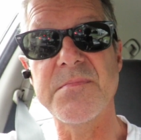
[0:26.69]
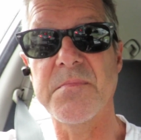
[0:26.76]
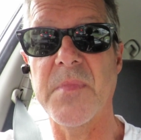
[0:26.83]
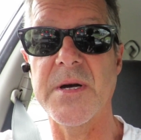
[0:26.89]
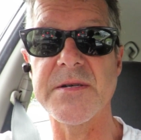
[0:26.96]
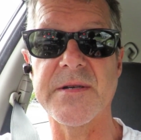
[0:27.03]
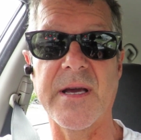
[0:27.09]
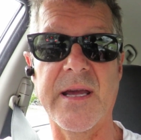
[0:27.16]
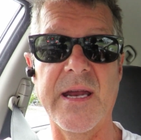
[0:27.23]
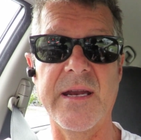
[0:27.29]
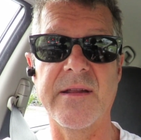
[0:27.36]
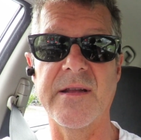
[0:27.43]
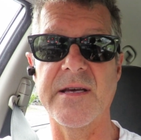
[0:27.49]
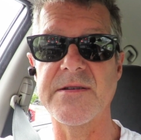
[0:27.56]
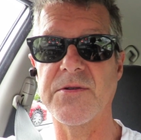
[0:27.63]
suppose they
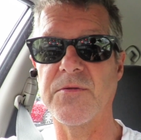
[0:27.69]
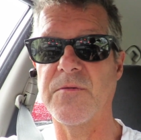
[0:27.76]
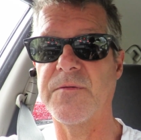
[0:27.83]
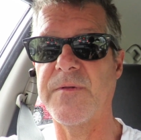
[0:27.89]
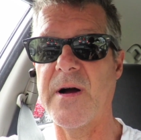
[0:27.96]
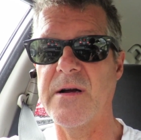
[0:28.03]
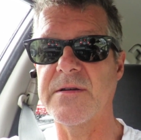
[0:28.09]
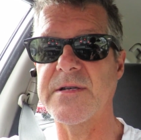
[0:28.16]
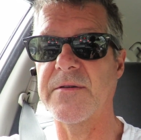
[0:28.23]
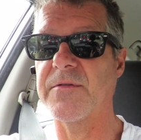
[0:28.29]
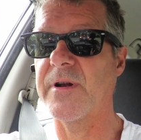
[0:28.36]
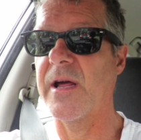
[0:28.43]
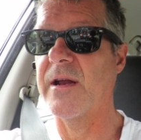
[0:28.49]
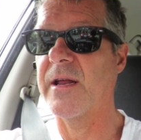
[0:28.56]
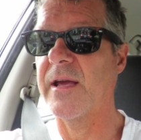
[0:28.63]
get in these little funks
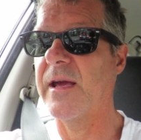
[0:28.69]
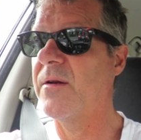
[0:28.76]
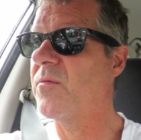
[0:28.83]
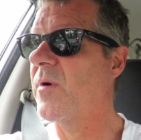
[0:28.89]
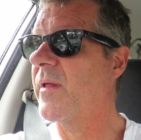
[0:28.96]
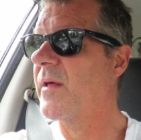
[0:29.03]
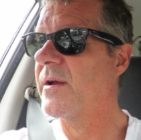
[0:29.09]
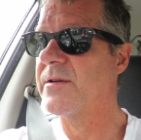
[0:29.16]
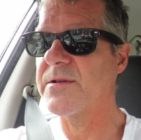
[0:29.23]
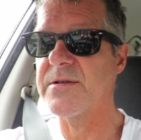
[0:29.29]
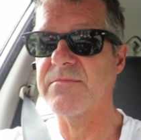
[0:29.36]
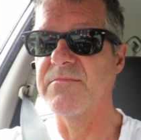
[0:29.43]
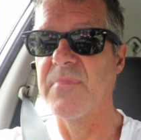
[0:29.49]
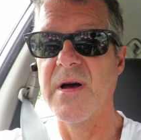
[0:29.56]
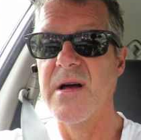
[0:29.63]
every now and again where they
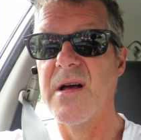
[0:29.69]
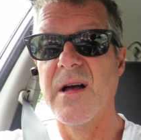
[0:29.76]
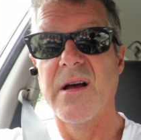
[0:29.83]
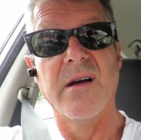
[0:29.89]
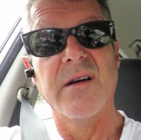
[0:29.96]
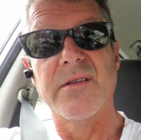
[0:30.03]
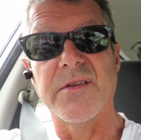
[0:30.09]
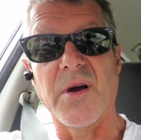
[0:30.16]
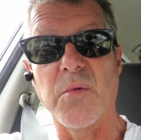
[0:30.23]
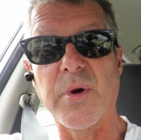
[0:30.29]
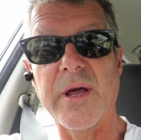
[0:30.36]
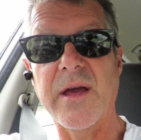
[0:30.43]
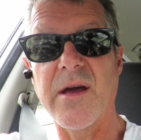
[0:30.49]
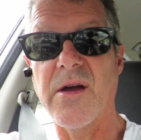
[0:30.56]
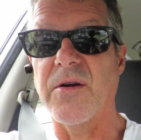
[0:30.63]
just don't
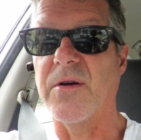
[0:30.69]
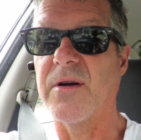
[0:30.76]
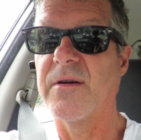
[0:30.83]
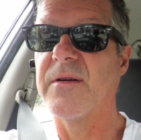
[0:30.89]
want to go.